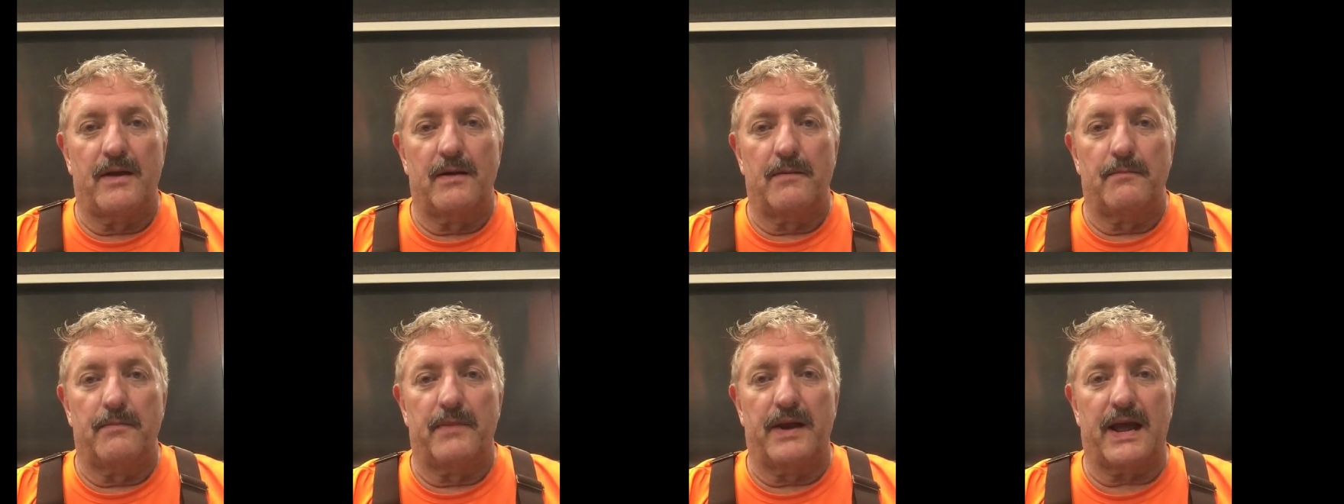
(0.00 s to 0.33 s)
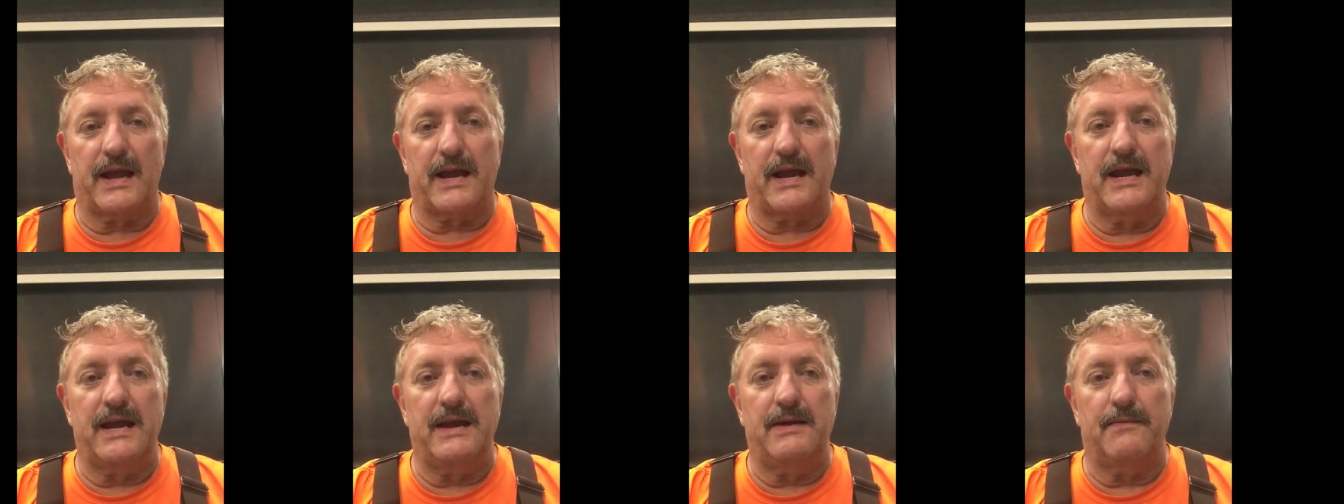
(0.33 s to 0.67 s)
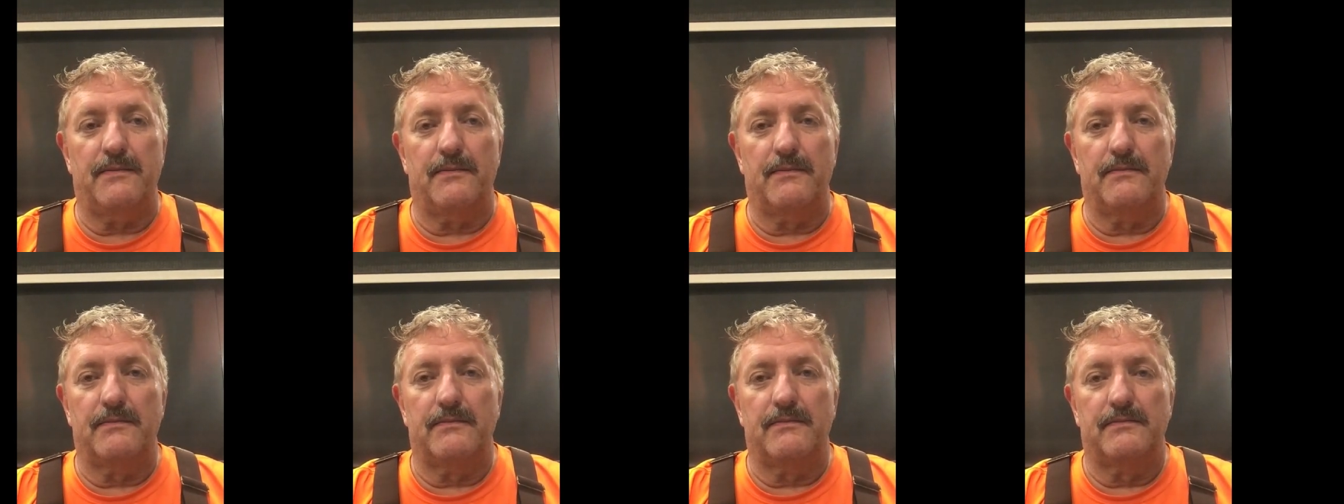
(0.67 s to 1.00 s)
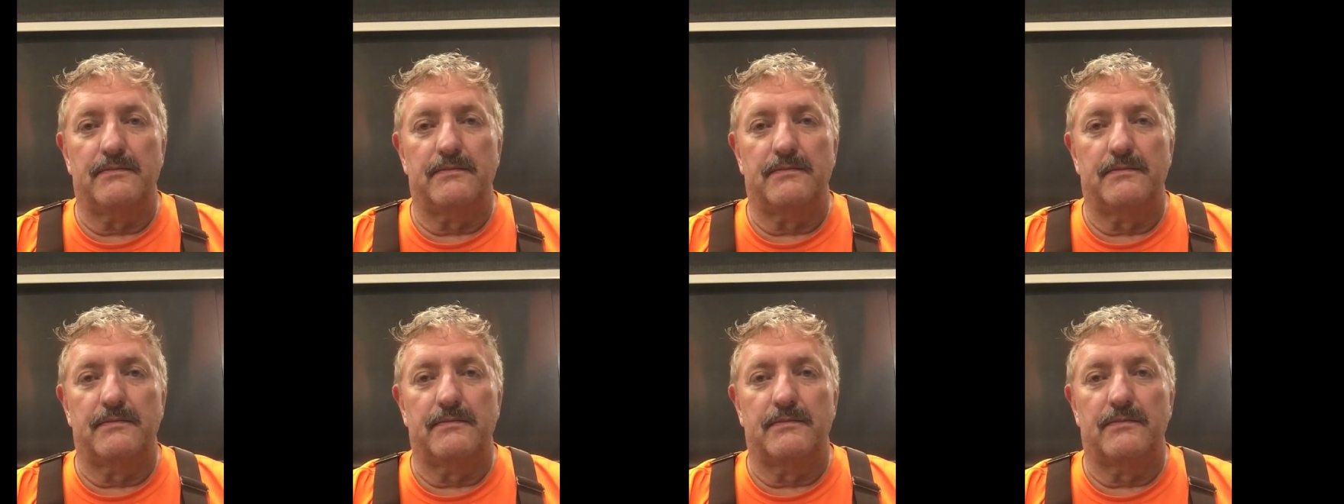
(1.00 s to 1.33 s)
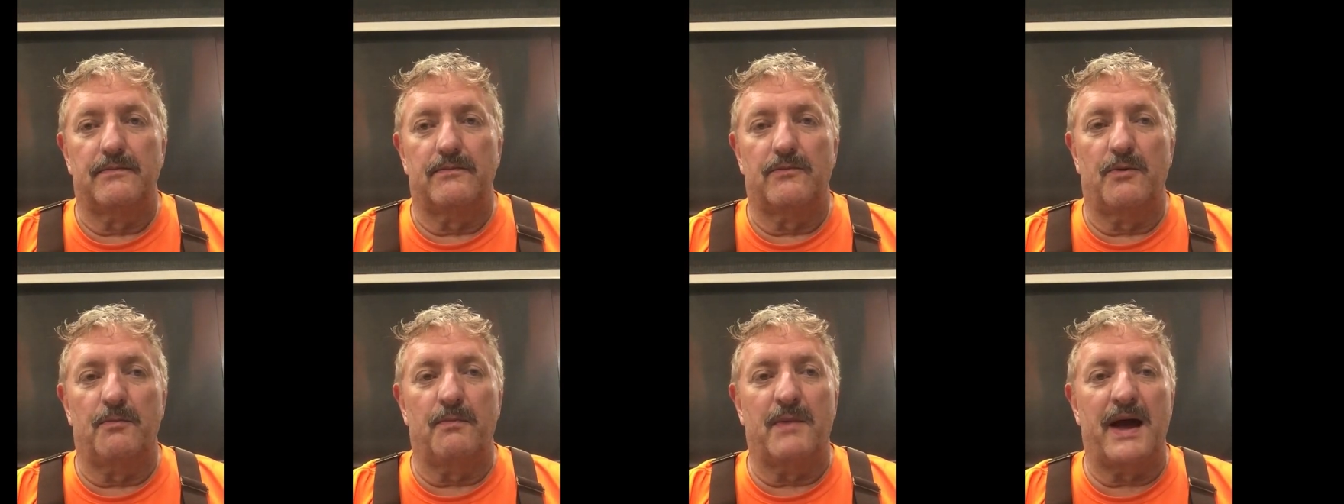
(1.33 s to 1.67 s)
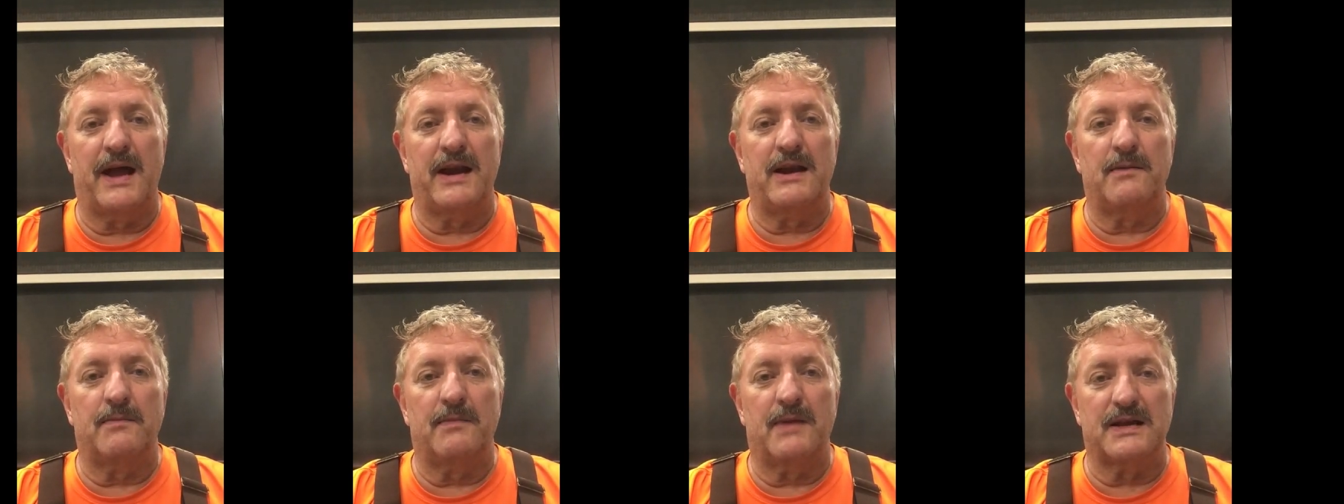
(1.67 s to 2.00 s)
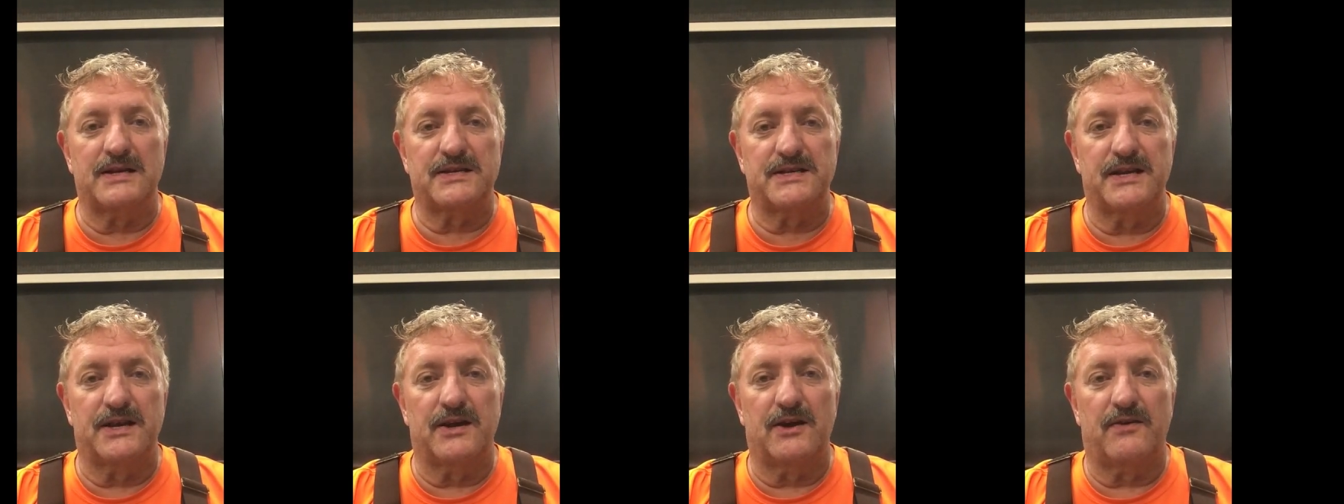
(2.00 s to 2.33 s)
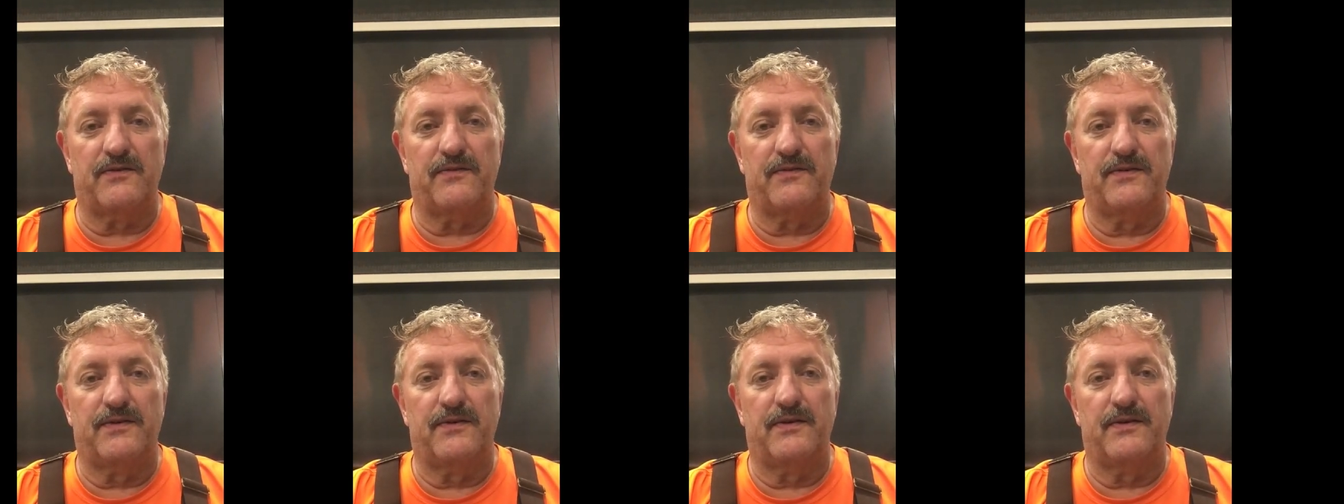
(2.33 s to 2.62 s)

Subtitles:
But I keep reminding myself